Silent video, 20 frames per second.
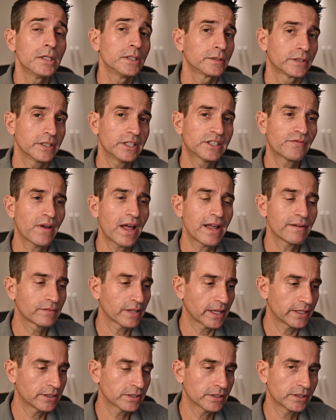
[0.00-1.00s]
These 5
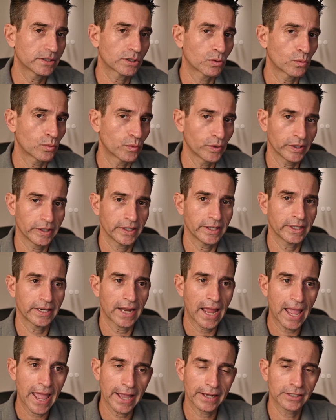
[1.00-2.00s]
lenses are really an
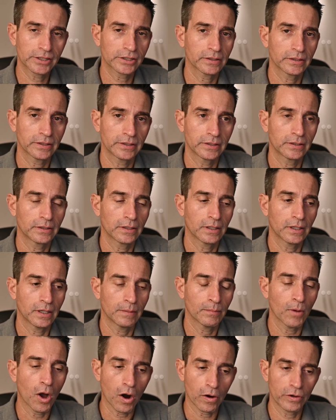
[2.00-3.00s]
excellent
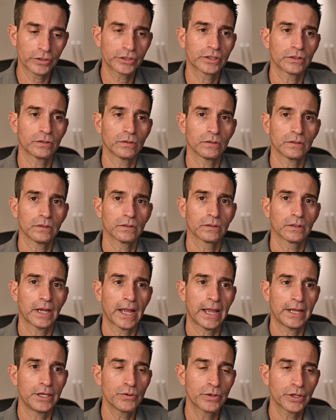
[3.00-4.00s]
arsenal,
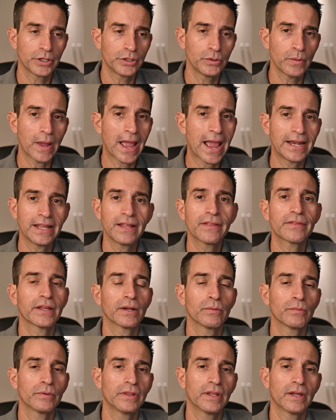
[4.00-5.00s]
and you can do
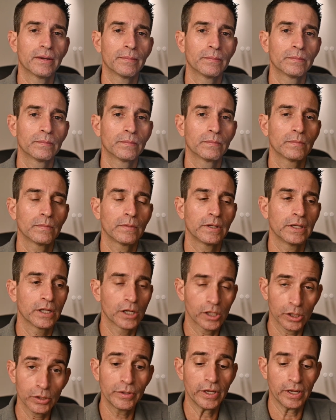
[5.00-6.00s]
anything with them,
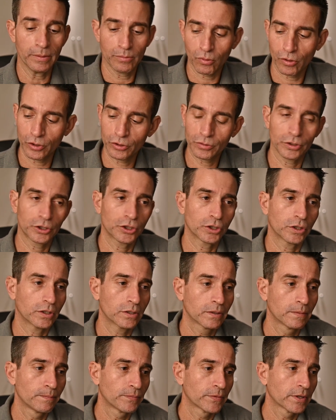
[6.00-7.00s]
including
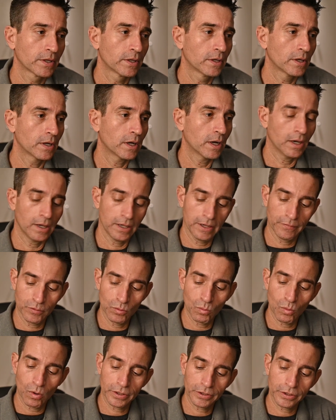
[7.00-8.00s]
portraiture, if you
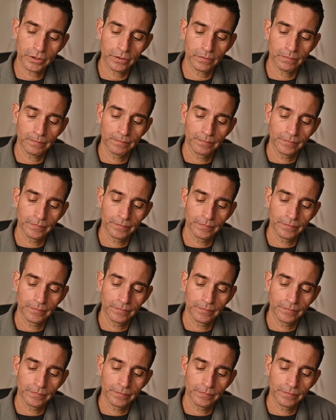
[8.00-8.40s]
want to.